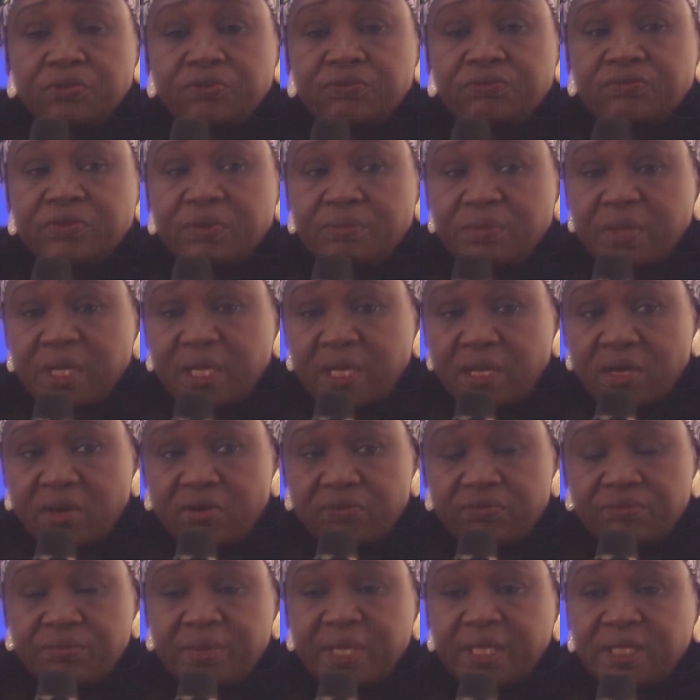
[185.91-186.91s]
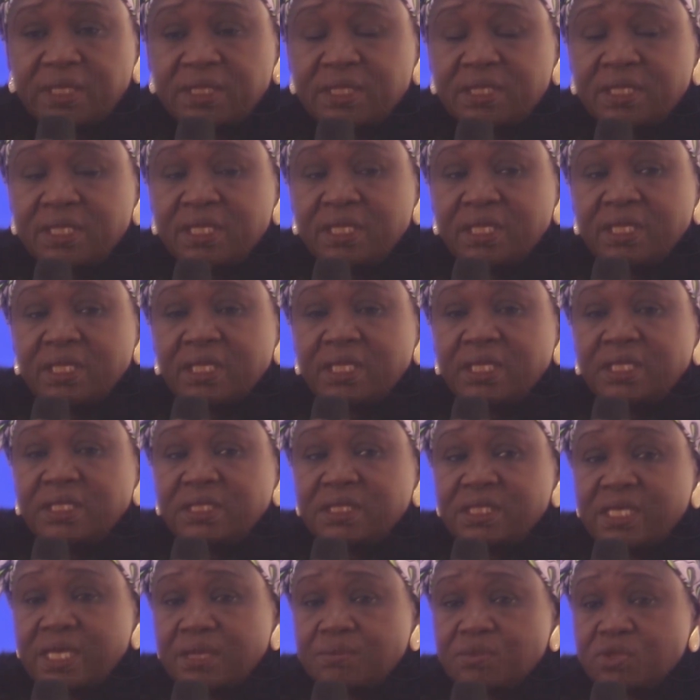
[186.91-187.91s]
from the government
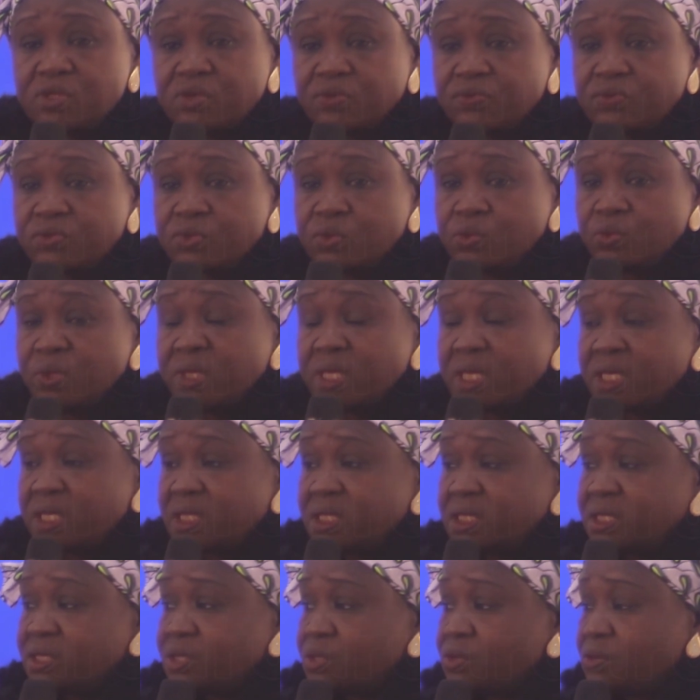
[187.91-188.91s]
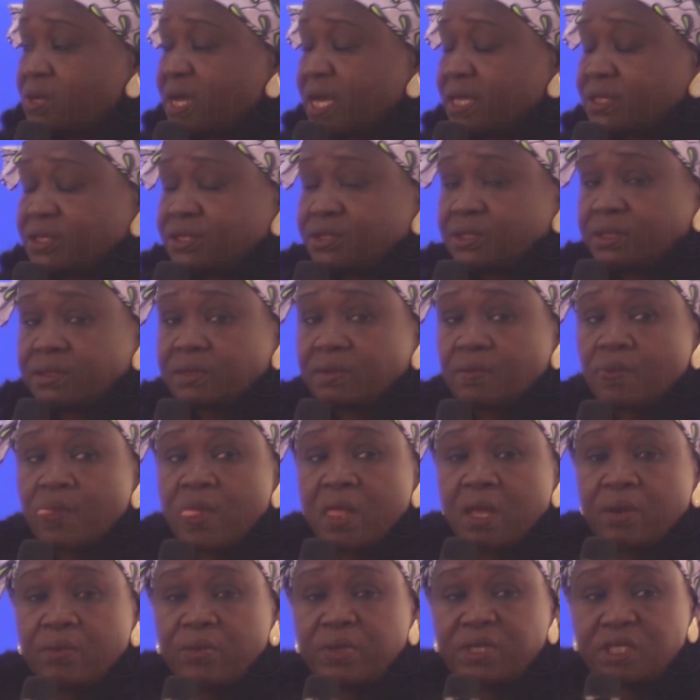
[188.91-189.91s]
in terms of swinging into action